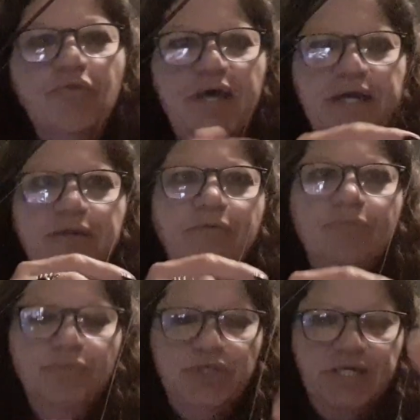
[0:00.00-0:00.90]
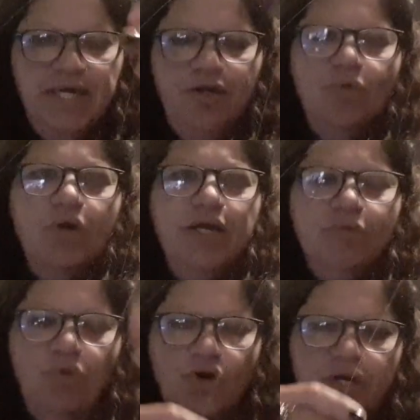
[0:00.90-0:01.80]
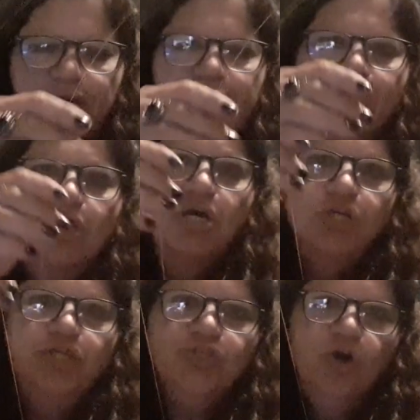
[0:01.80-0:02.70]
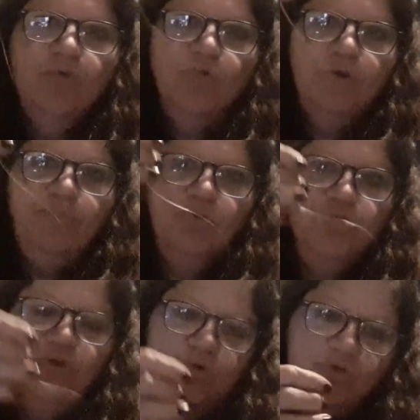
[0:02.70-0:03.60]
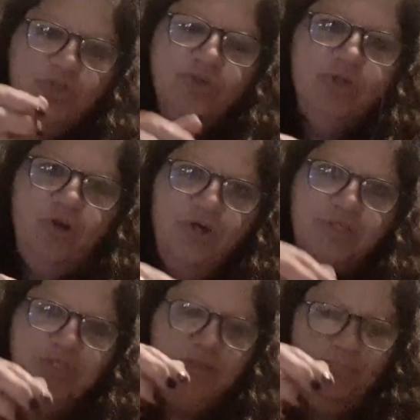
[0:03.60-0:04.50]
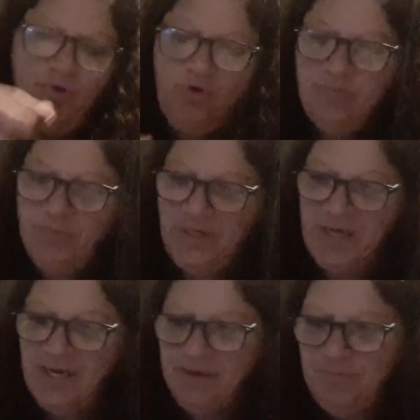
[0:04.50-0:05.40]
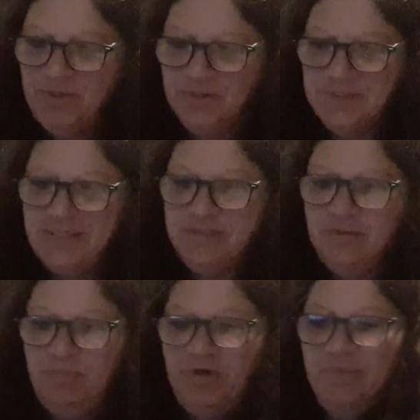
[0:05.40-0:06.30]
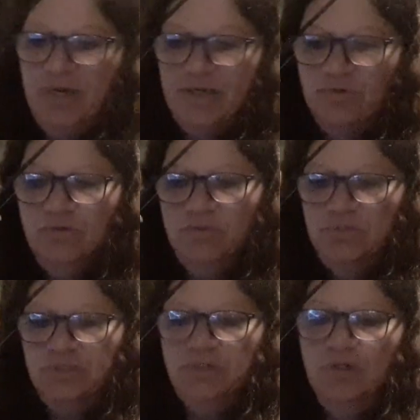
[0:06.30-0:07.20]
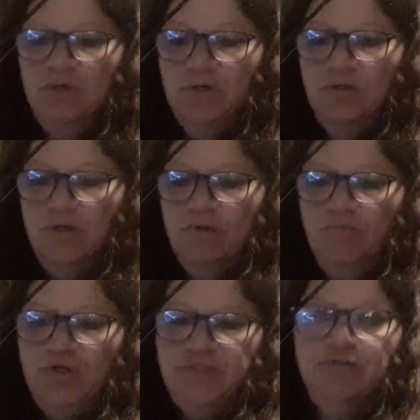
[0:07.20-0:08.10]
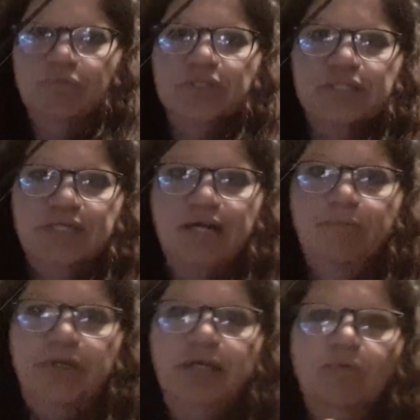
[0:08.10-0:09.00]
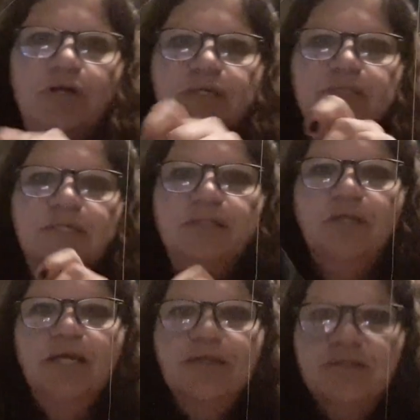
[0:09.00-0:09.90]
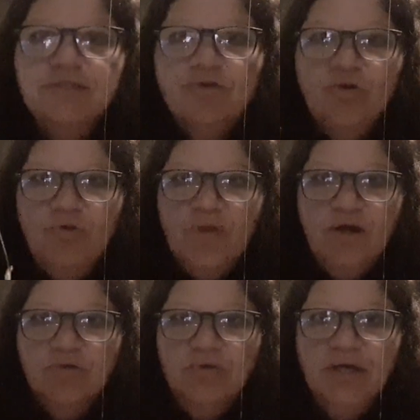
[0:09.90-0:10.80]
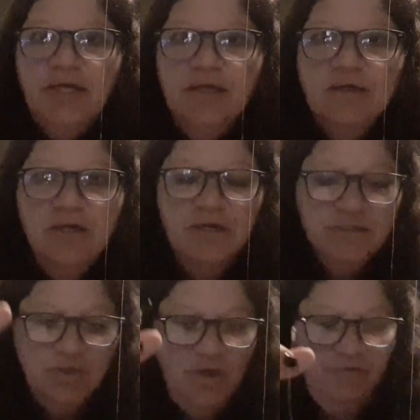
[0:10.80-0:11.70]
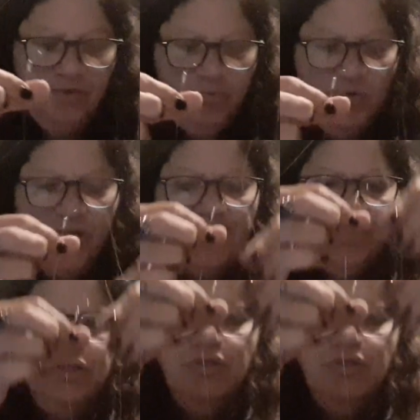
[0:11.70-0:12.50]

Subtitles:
Then you get it where you want it. Now you don't want to put your hook too close to the bottom, okay? Because these are the pre-made hooks. Most of them are the same anyway. See the length it's got on that already? So if you put that too